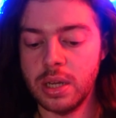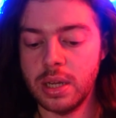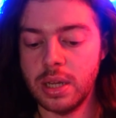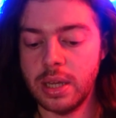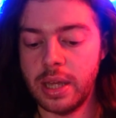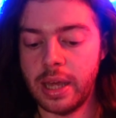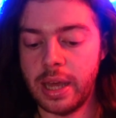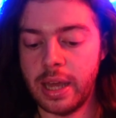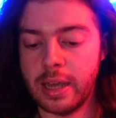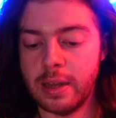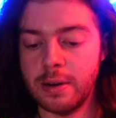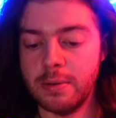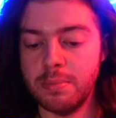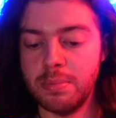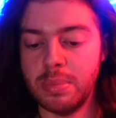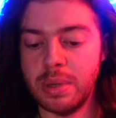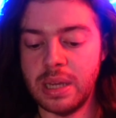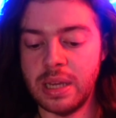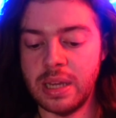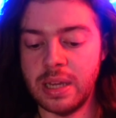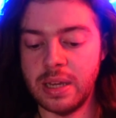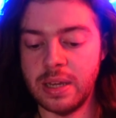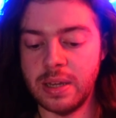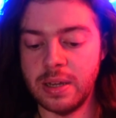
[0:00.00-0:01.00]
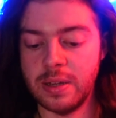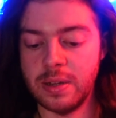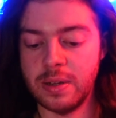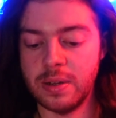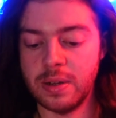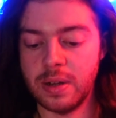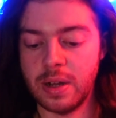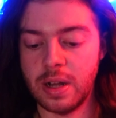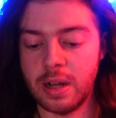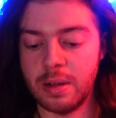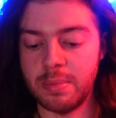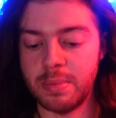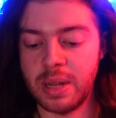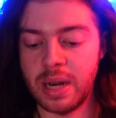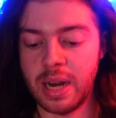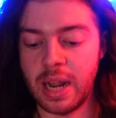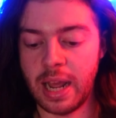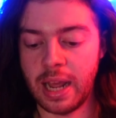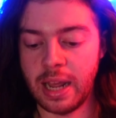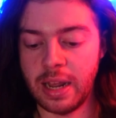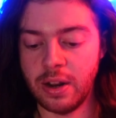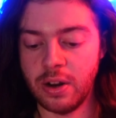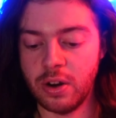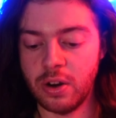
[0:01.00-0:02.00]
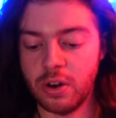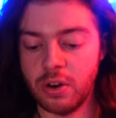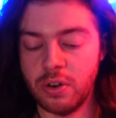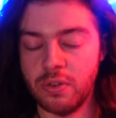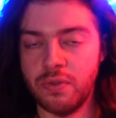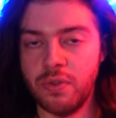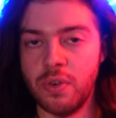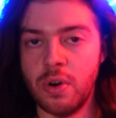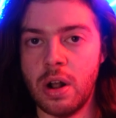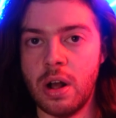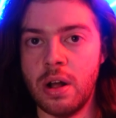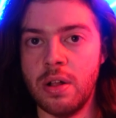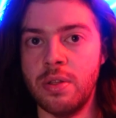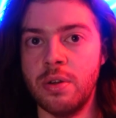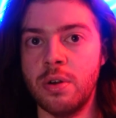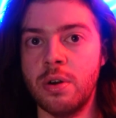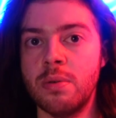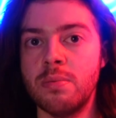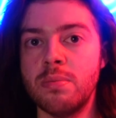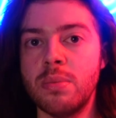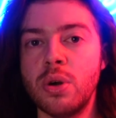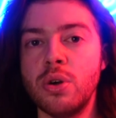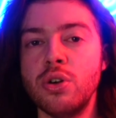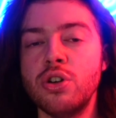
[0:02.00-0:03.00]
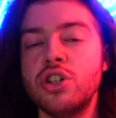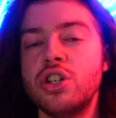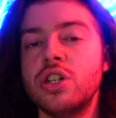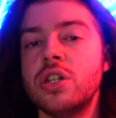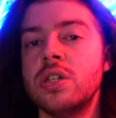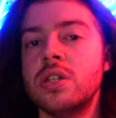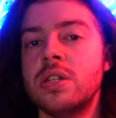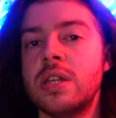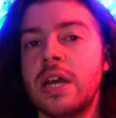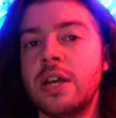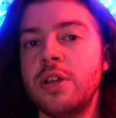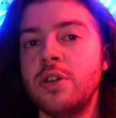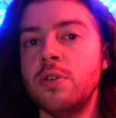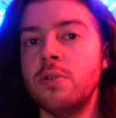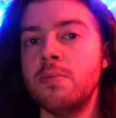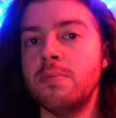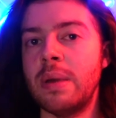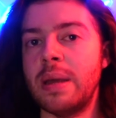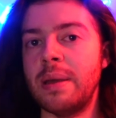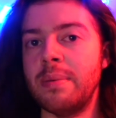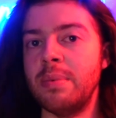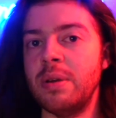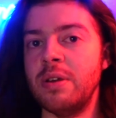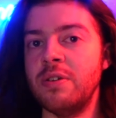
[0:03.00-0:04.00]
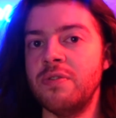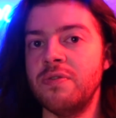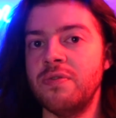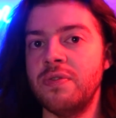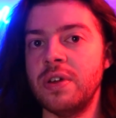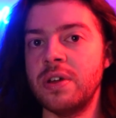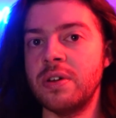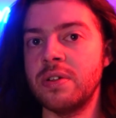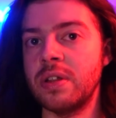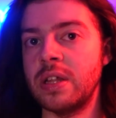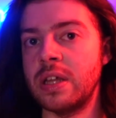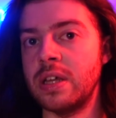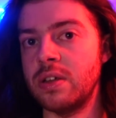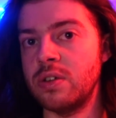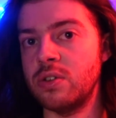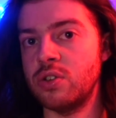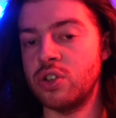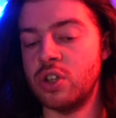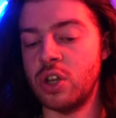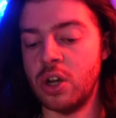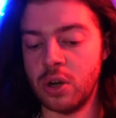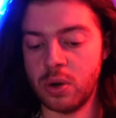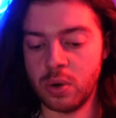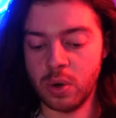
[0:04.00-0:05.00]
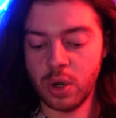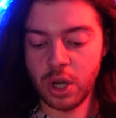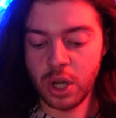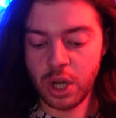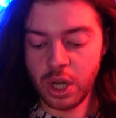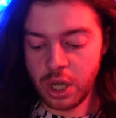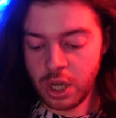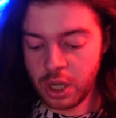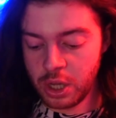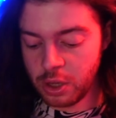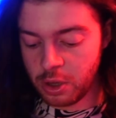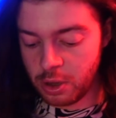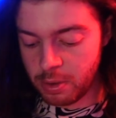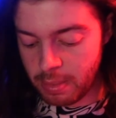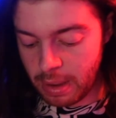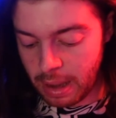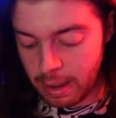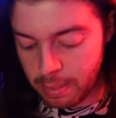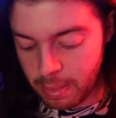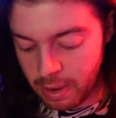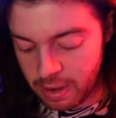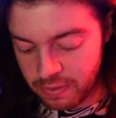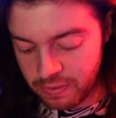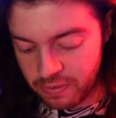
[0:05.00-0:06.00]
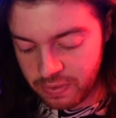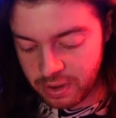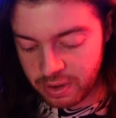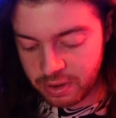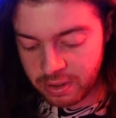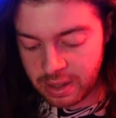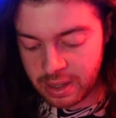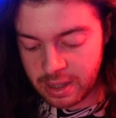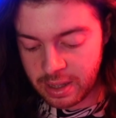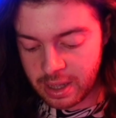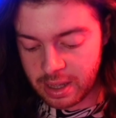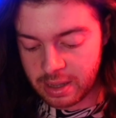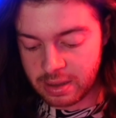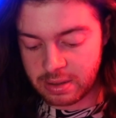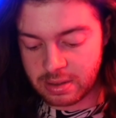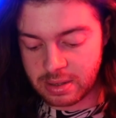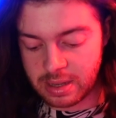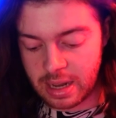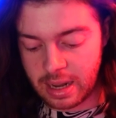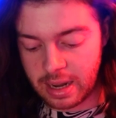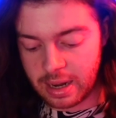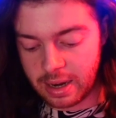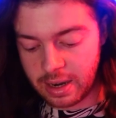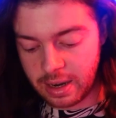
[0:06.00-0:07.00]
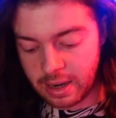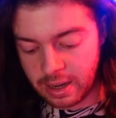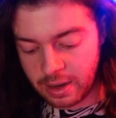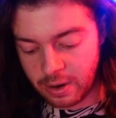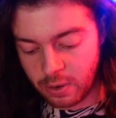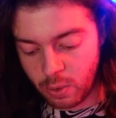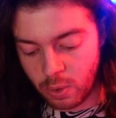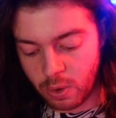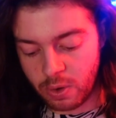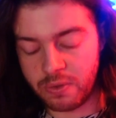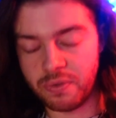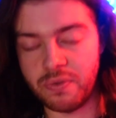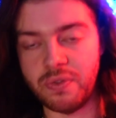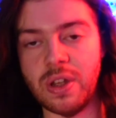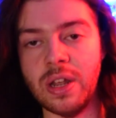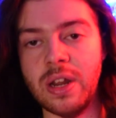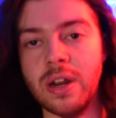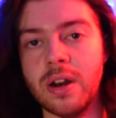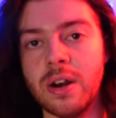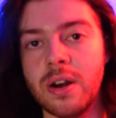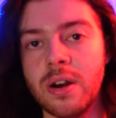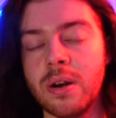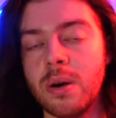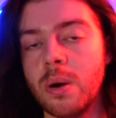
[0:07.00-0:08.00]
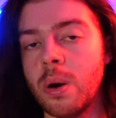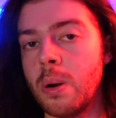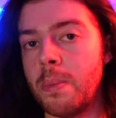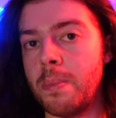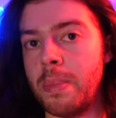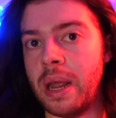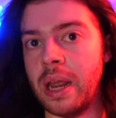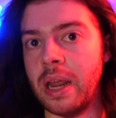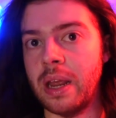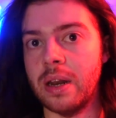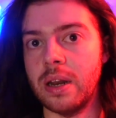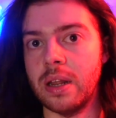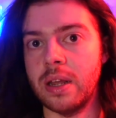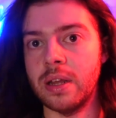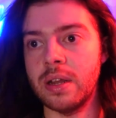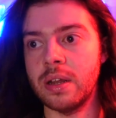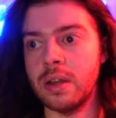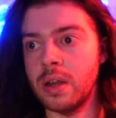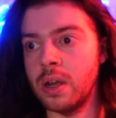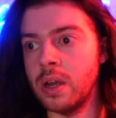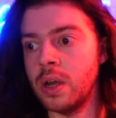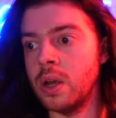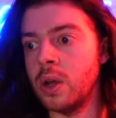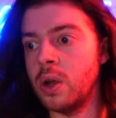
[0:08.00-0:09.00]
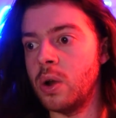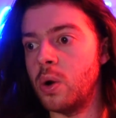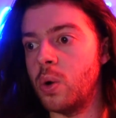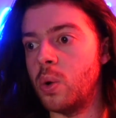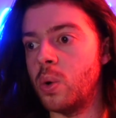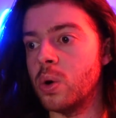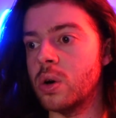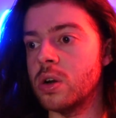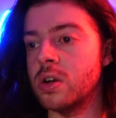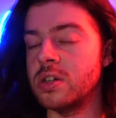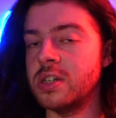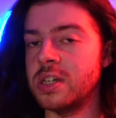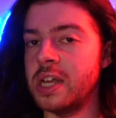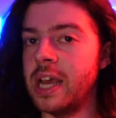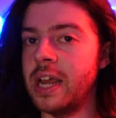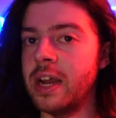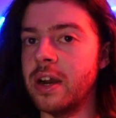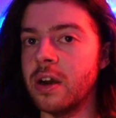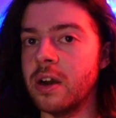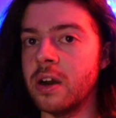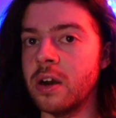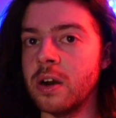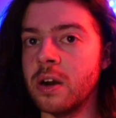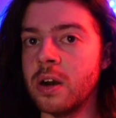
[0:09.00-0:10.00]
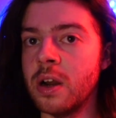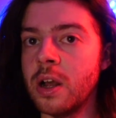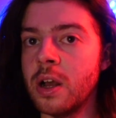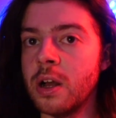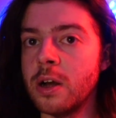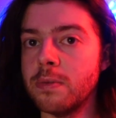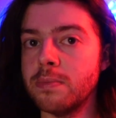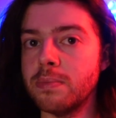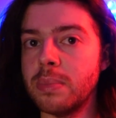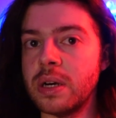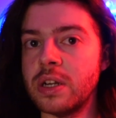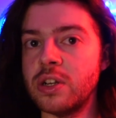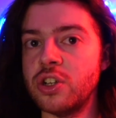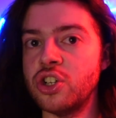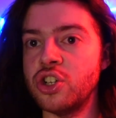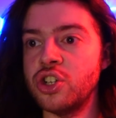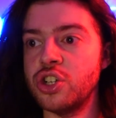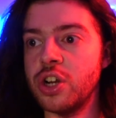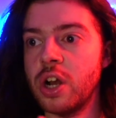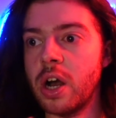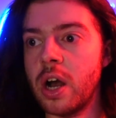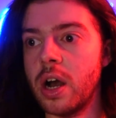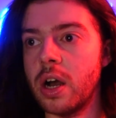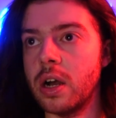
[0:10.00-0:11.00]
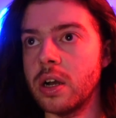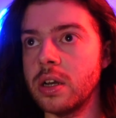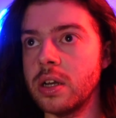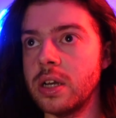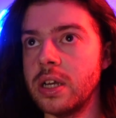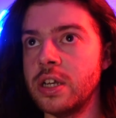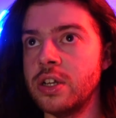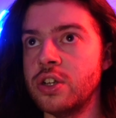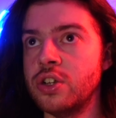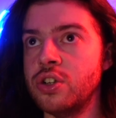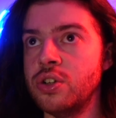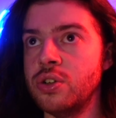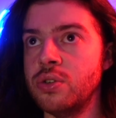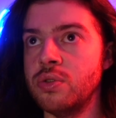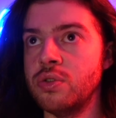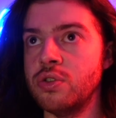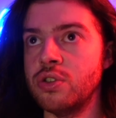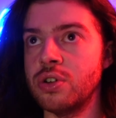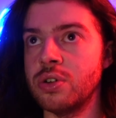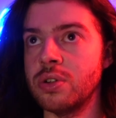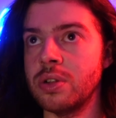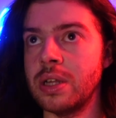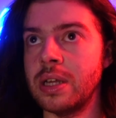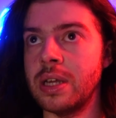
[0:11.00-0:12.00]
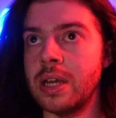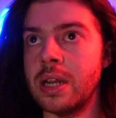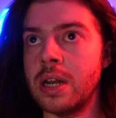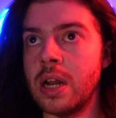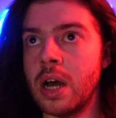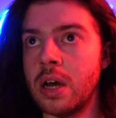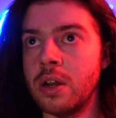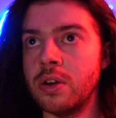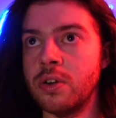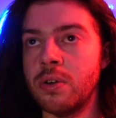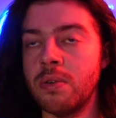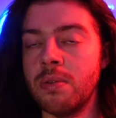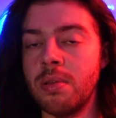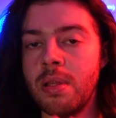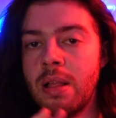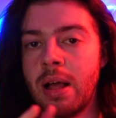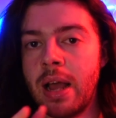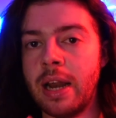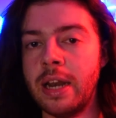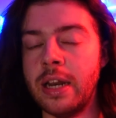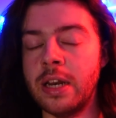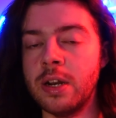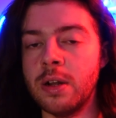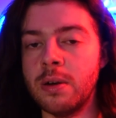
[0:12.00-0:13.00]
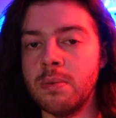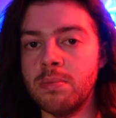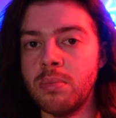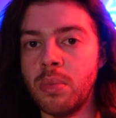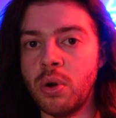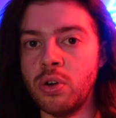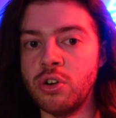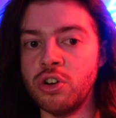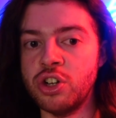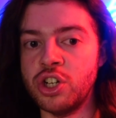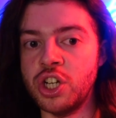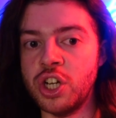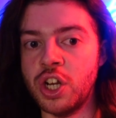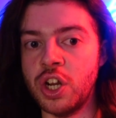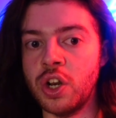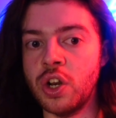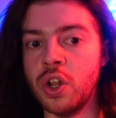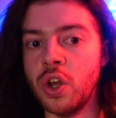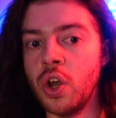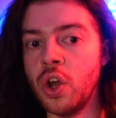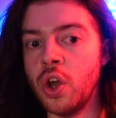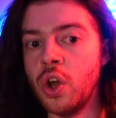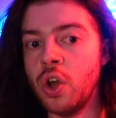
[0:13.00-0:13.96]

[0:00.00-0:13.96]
can be an anchor for other emotions that you may be feeling. So you may be feeling anxiety or fear or panic or terror, but shock is usually an underlying emotion